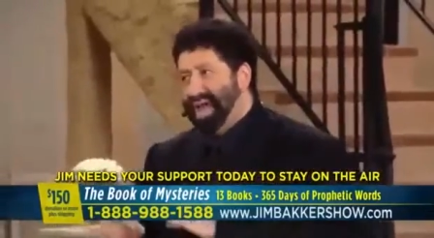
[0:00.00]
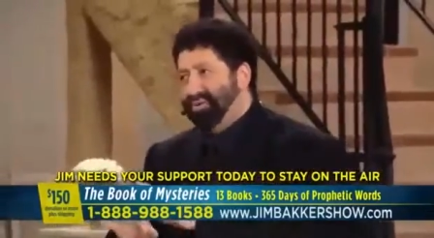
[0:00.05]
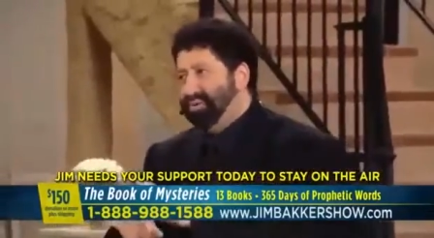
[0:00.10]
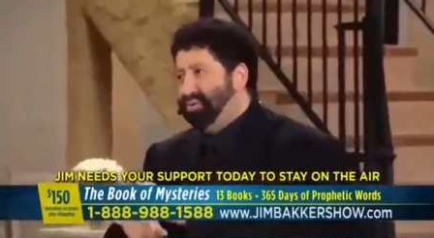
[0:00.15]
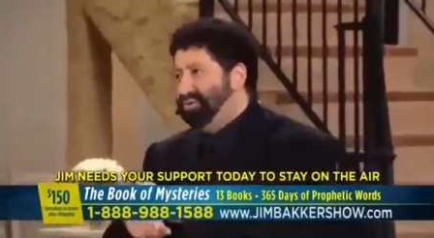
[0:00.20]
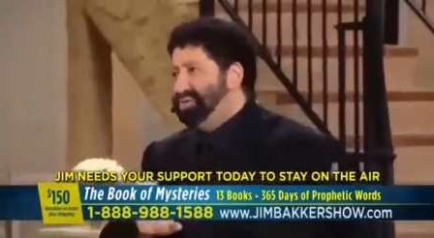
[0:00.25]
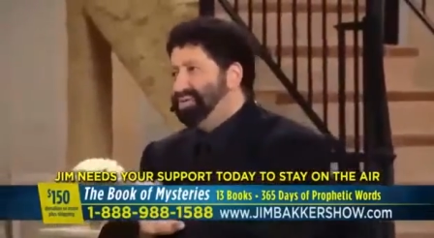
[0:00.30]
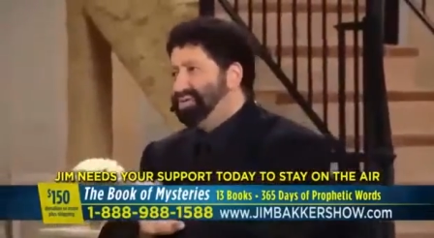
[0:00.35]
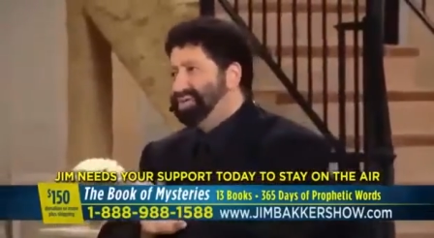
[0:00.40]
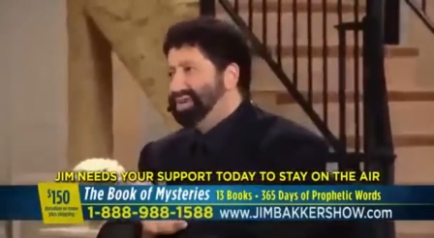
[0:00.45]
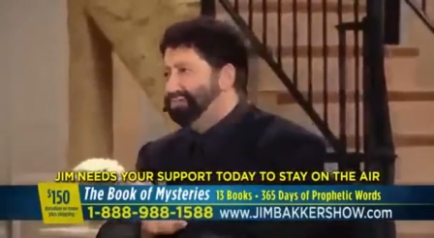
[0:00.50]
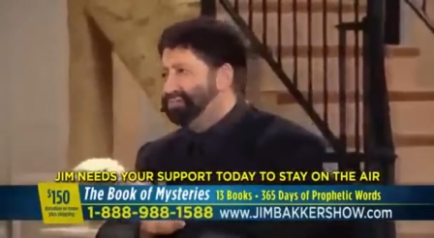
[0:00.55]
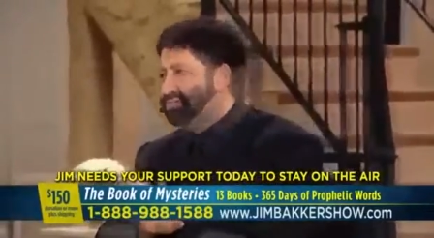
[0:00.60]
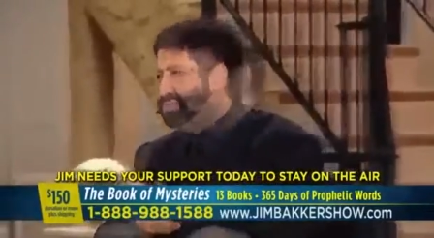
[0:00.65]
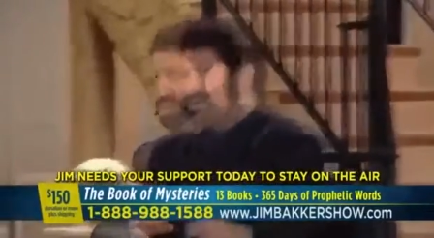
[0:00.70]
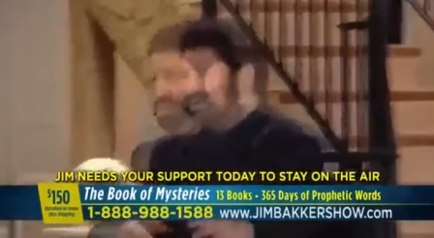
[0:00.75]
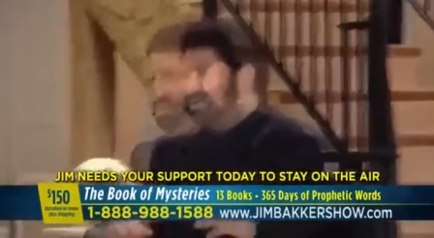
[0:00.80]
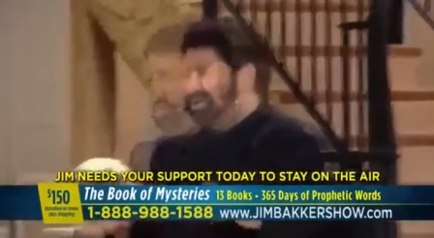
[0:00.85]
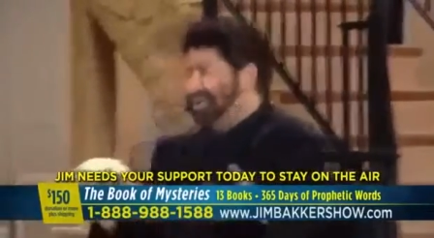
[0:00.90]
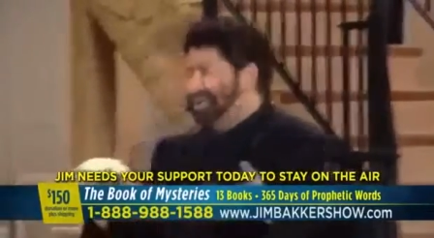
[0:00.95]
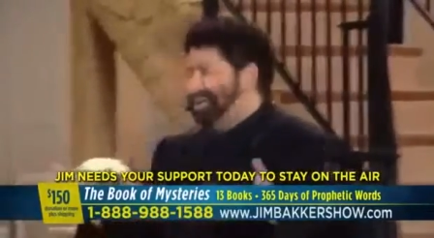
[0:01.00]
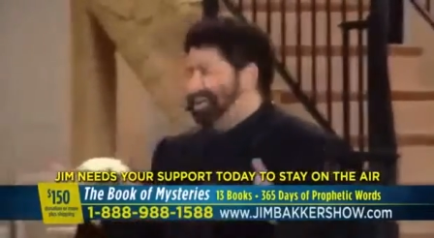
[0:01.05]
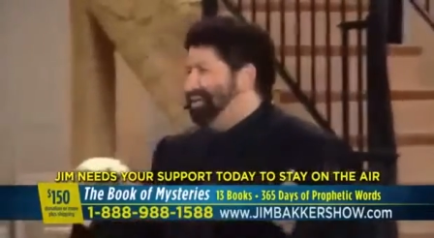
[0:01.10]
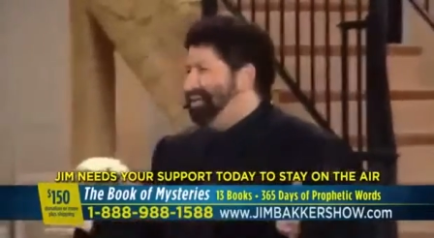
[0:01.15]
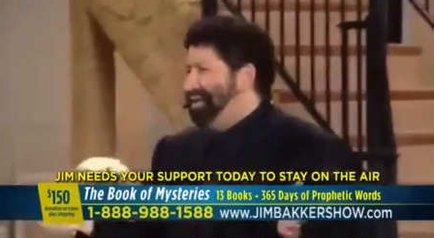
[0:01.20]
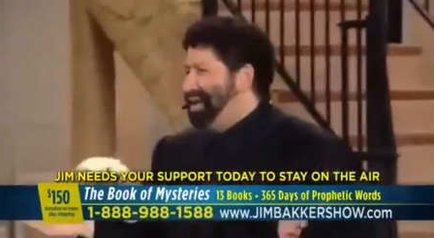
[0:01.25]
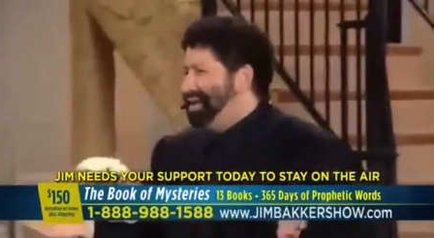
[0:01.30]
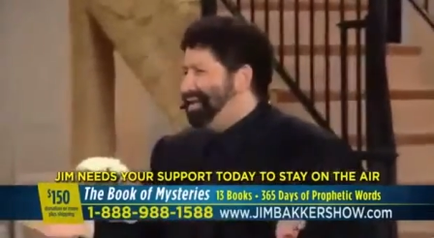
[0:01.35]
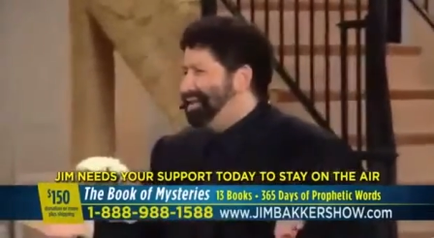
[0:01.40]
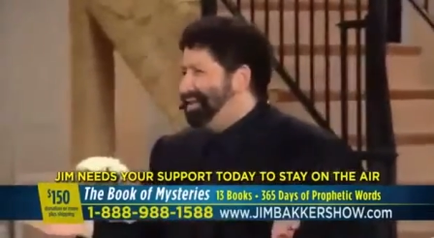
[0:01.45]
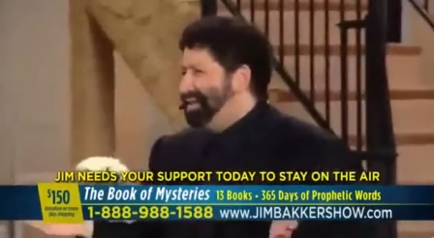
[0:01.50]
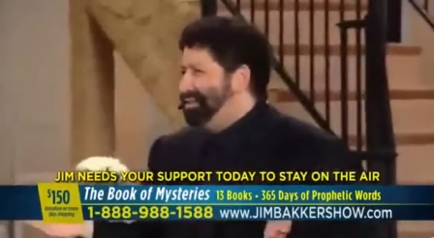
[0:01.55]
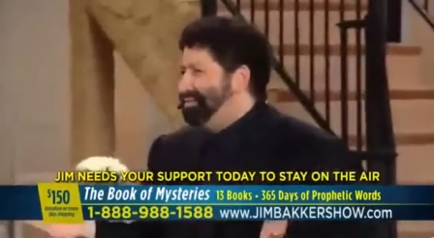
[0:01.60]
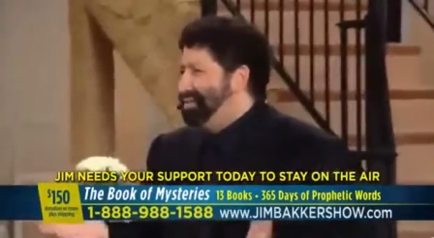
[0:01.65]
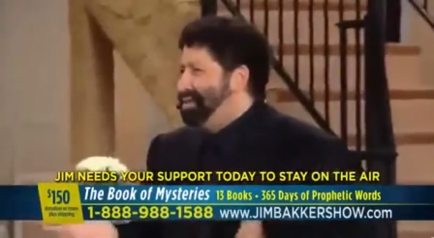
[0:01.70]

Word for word: Now, it would seem totally unlikely.